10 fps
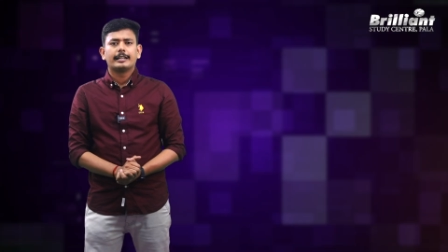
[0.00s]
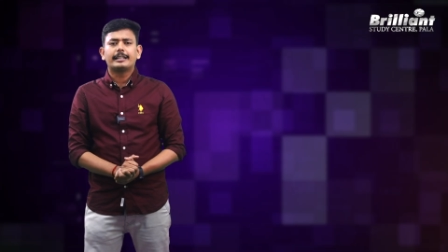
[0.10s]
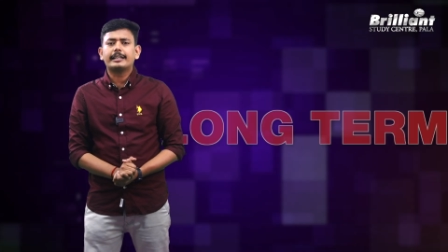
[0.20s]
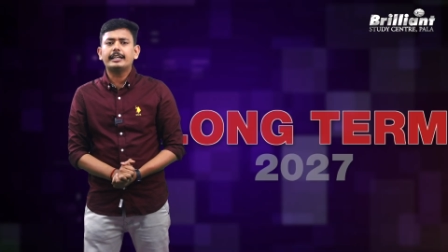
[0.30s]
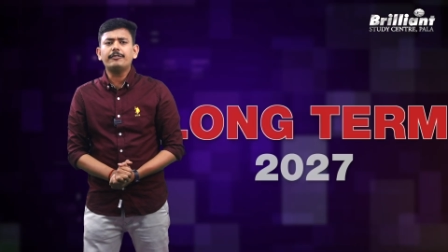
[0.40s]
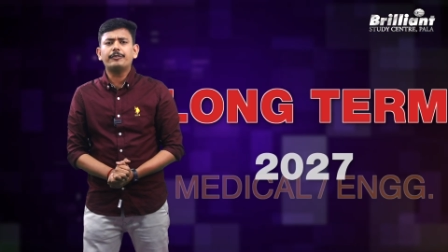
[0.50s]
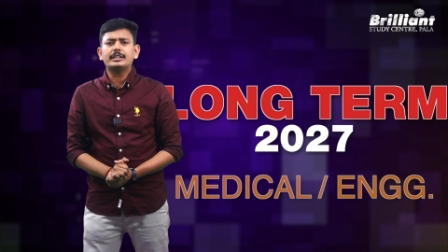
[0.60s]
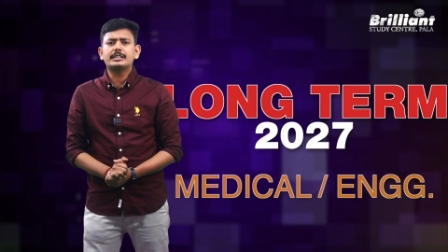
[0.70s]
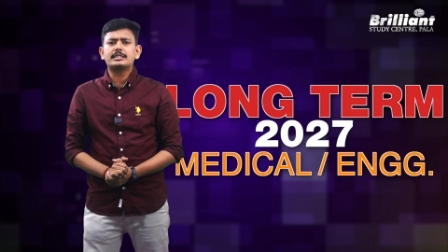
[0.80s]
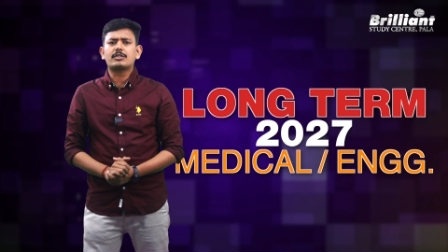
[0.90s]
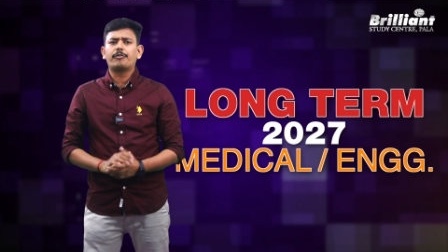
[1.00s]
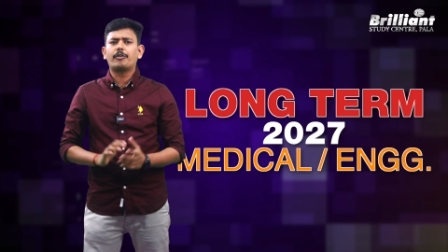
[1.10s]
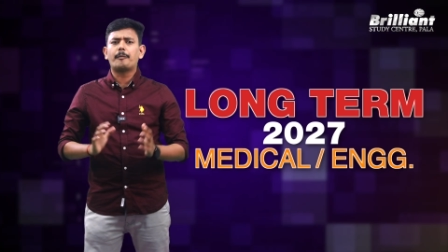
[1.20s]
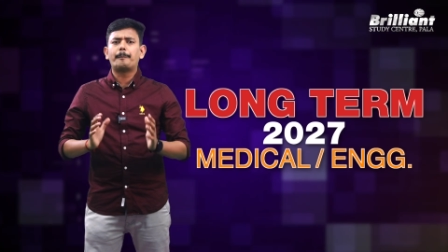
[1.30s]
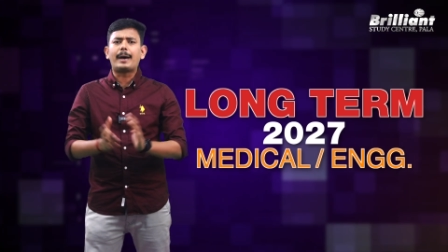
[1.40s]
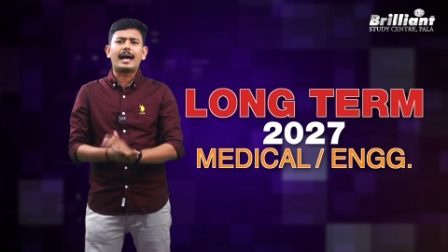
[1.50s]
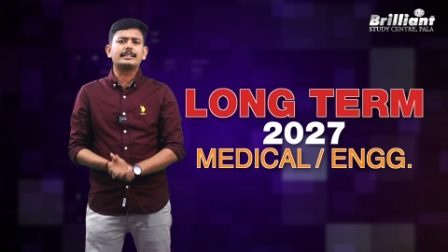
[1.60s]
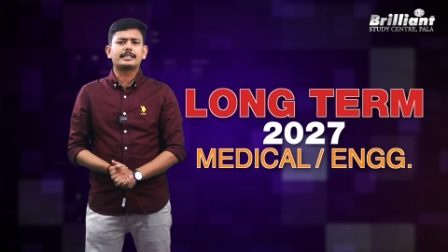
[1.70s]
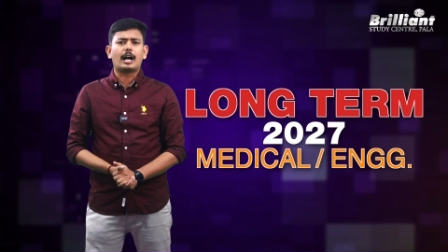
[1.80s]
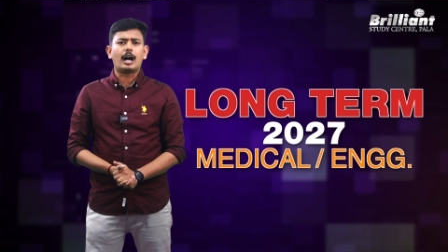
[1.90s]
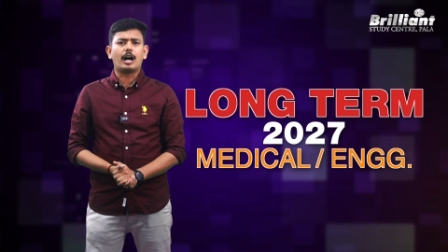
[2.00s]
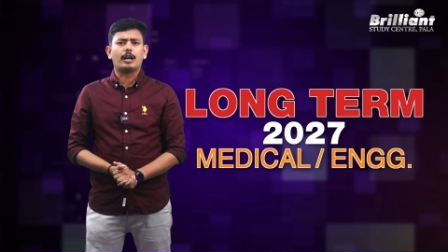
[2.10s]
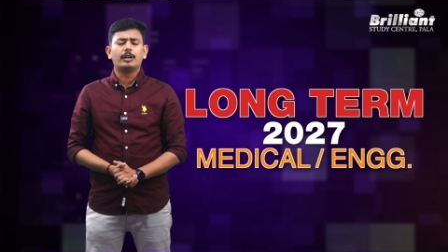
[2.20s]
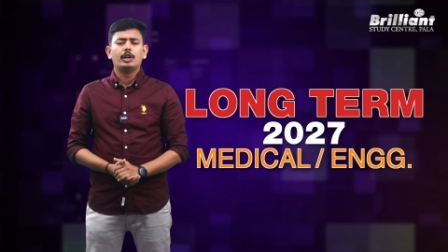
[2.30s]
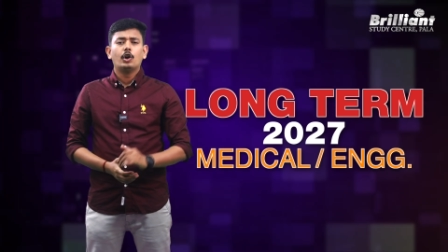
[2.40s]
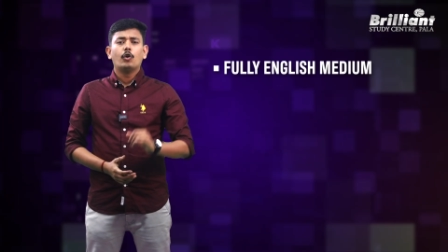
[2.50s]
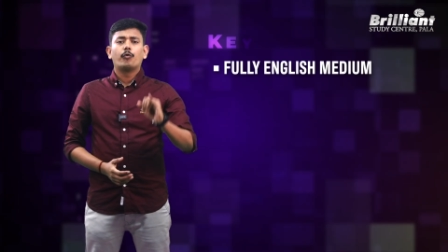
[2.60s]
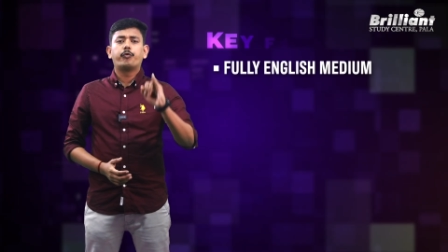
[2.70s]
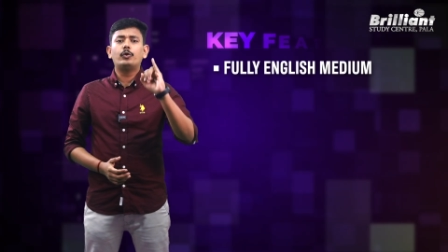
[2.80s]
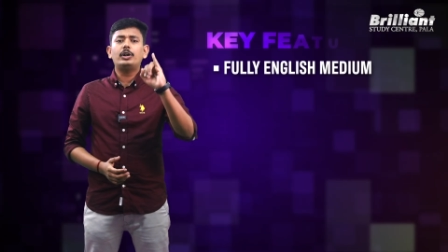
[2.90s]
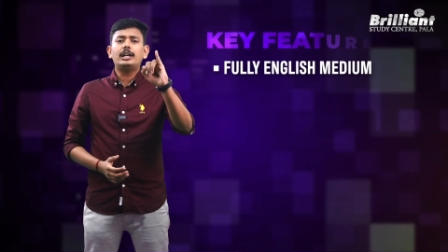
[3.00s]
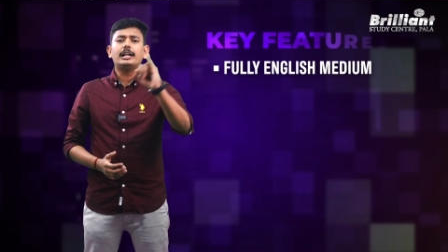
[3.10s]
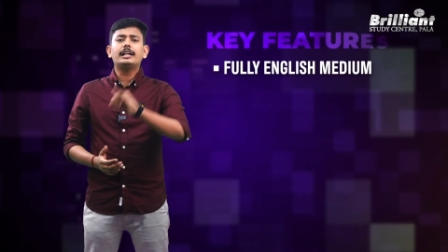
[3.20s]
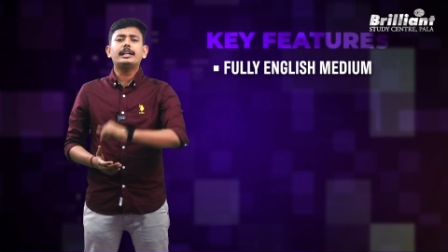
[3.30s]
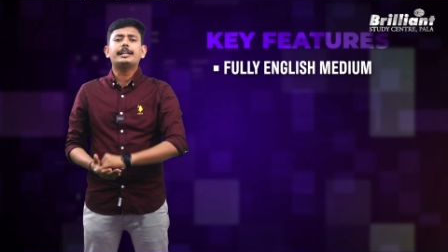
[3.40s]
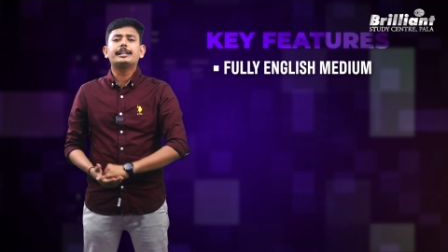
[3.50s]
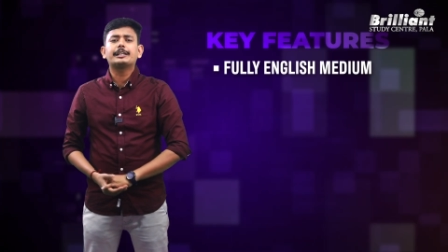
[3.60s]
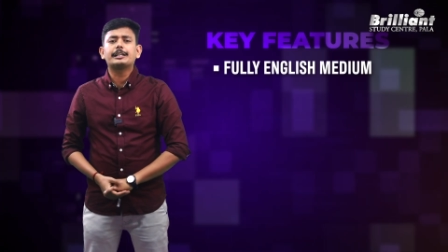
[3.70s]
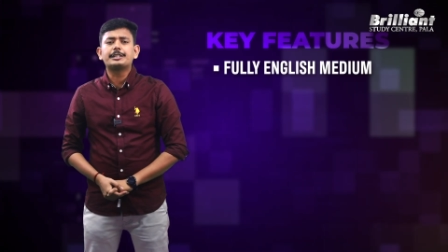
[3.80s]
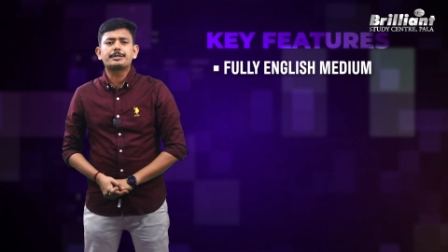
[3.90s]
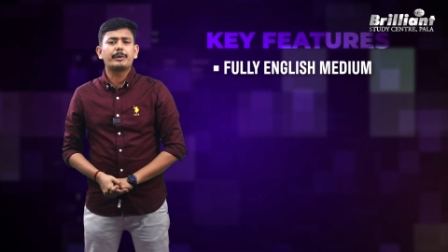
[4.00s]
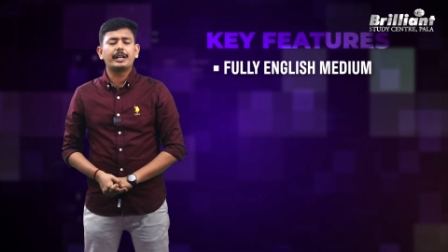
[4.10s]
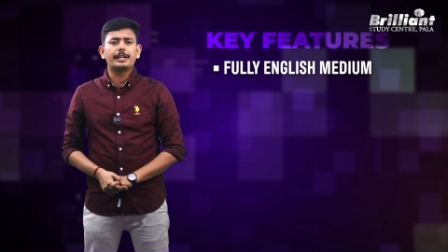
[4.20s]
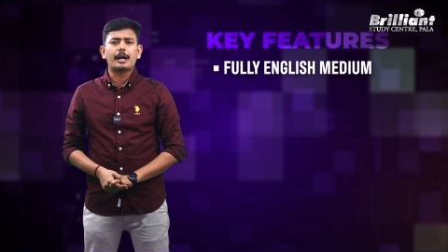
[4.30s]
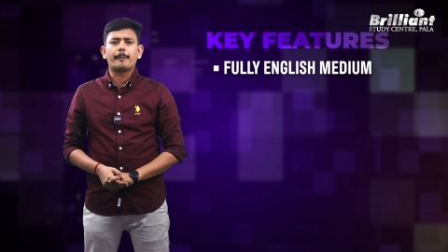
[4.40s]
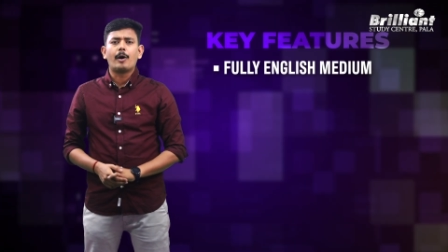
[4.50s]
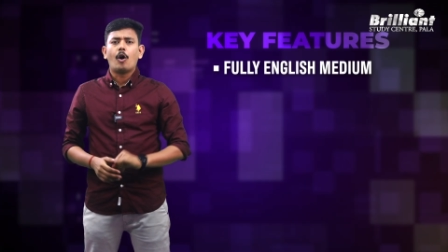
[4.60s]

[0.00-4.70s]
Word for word: The key features of our batch are Full A English medium.